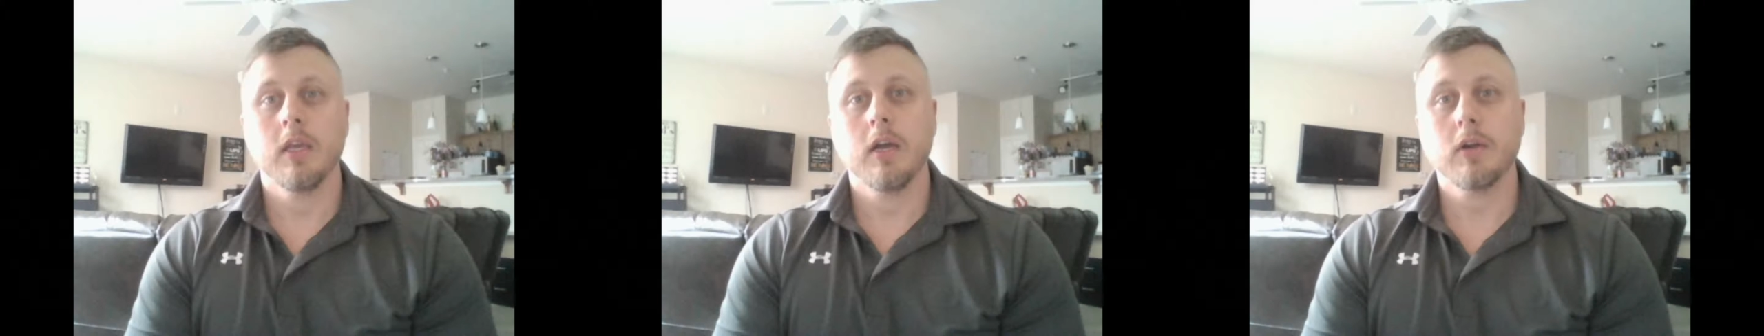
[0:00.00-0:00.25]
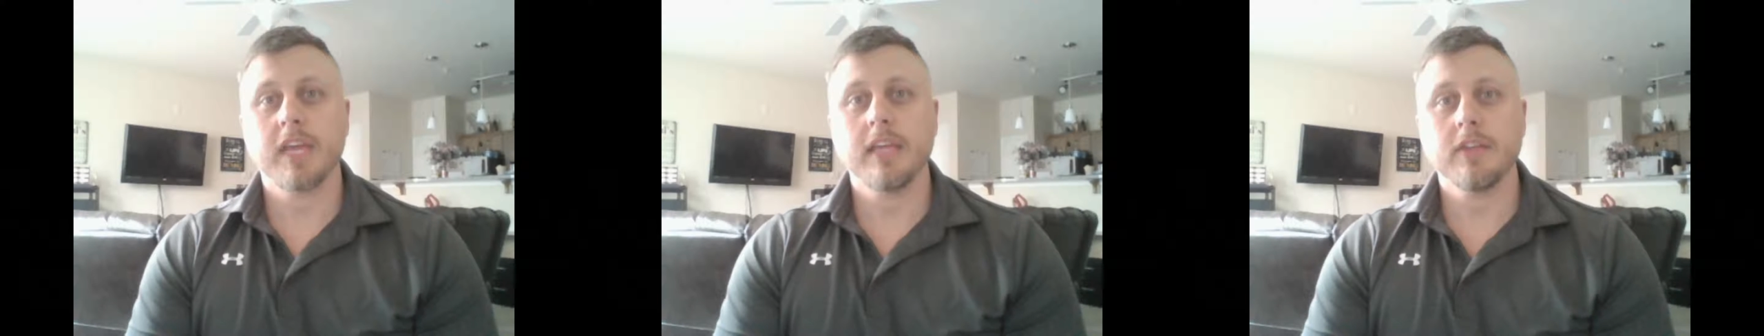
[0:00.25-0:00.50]

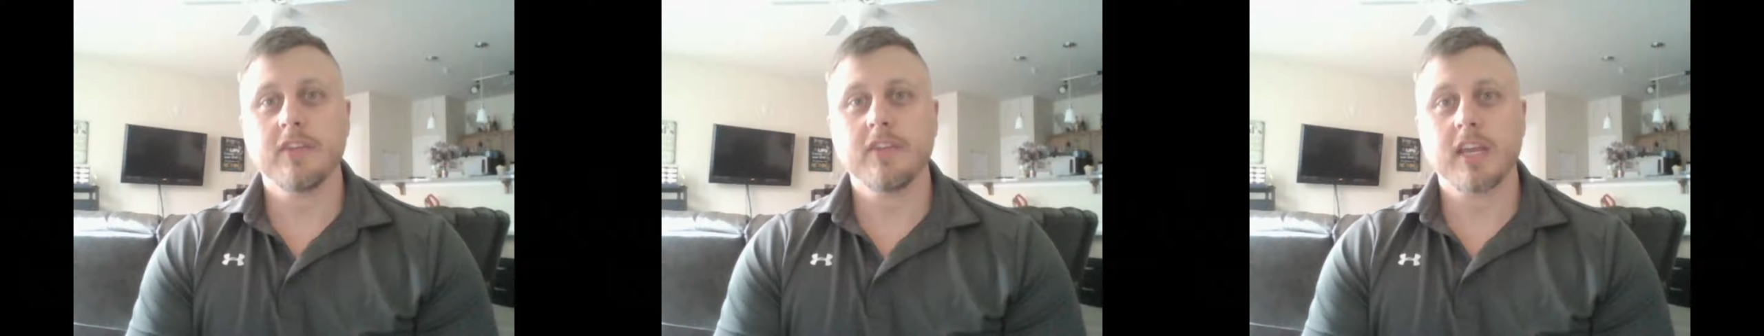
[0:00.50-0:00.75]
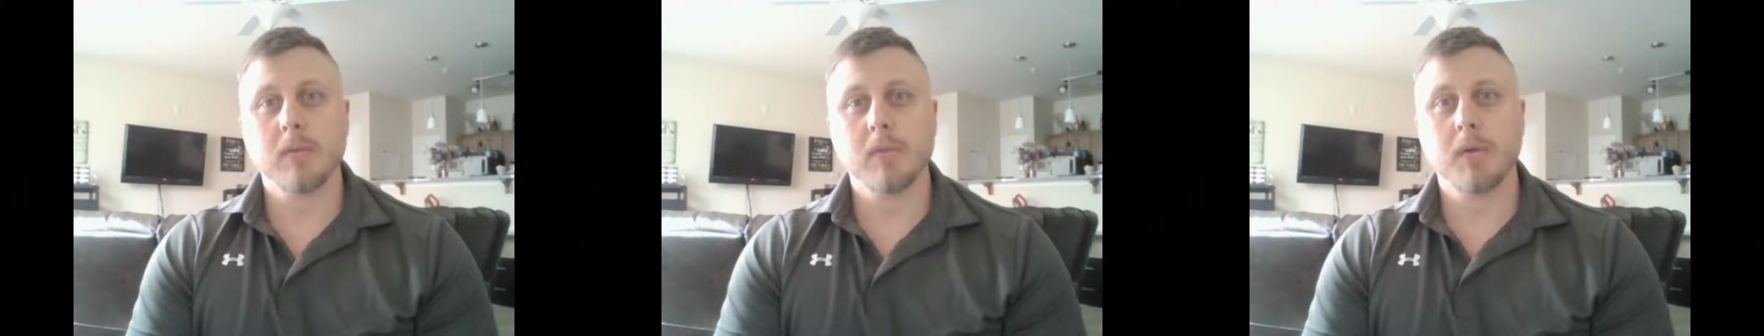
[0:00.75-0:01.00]
Okay, let's
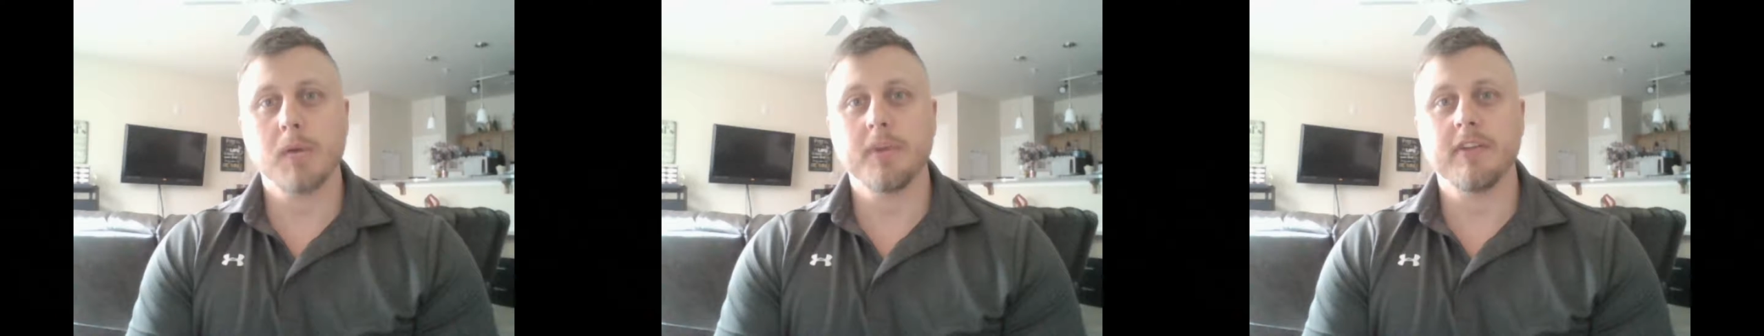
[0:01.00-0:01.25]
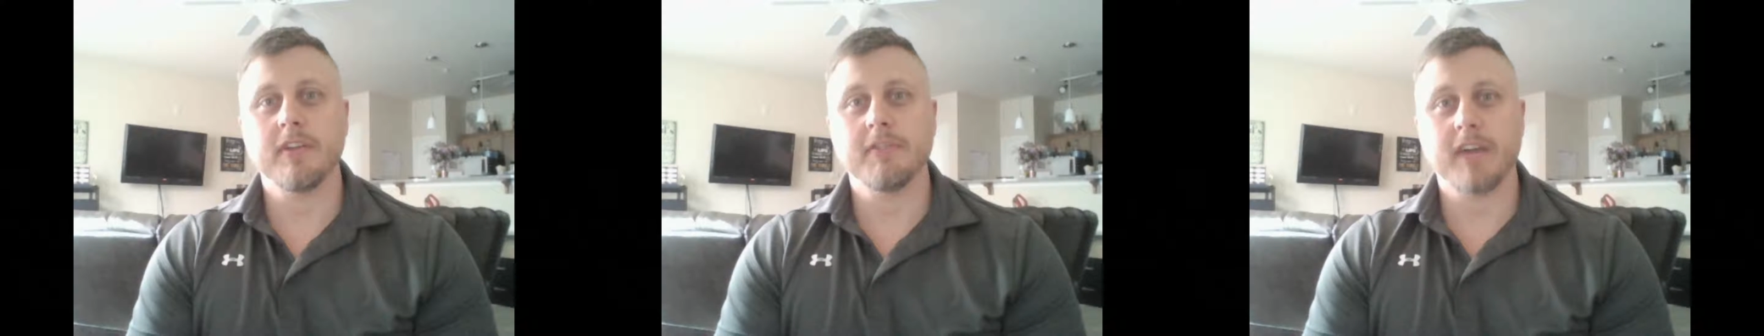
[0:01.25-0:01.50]
take a moment
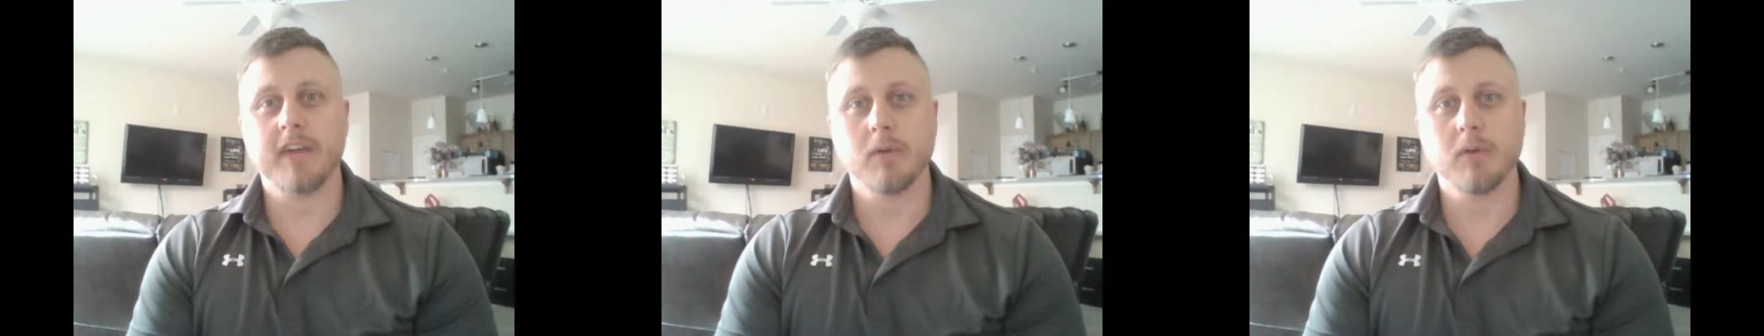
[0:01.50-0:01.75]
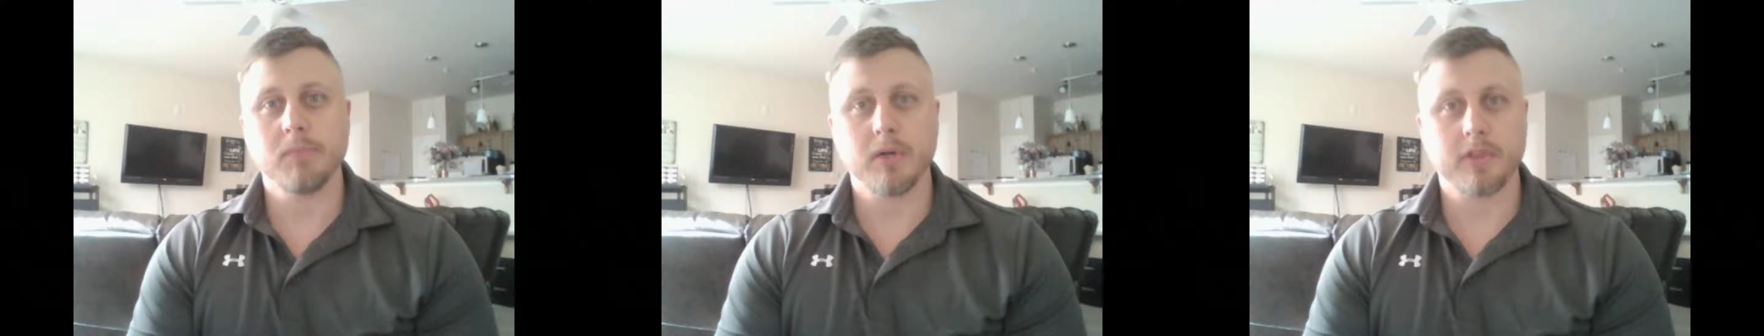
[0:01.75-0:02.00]
to define
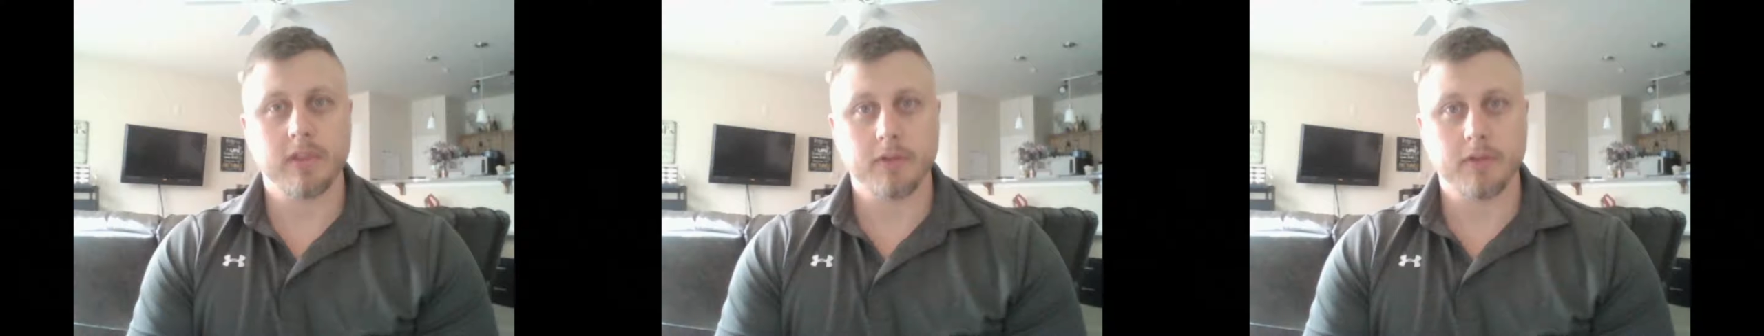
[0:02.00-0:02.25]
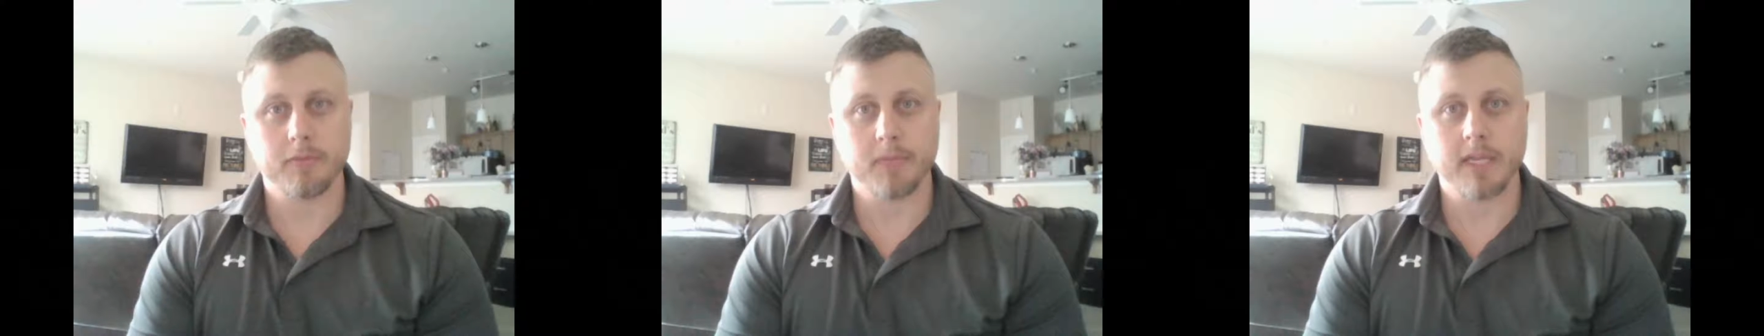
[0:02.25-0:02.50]
what both of
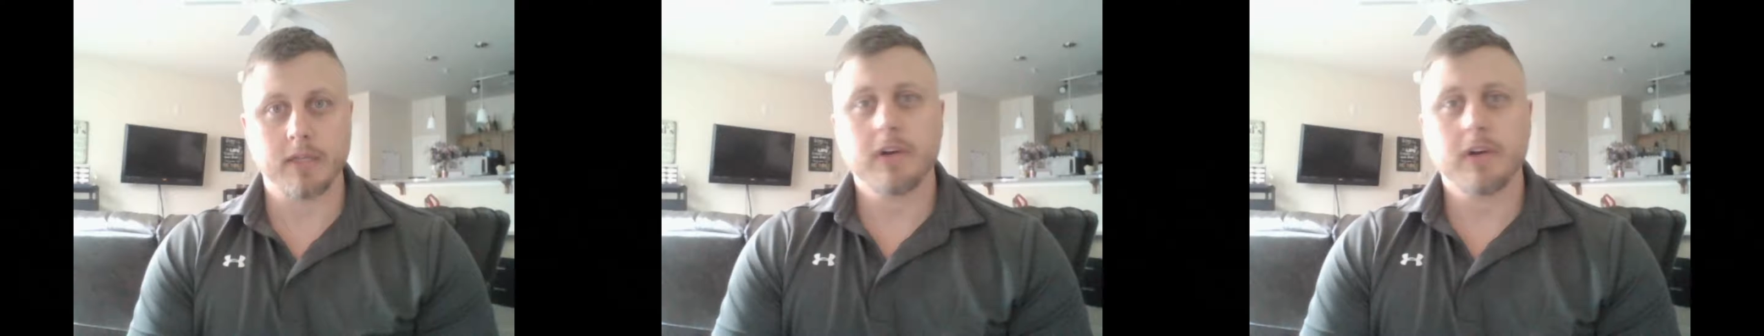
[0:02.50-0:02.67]
those mean.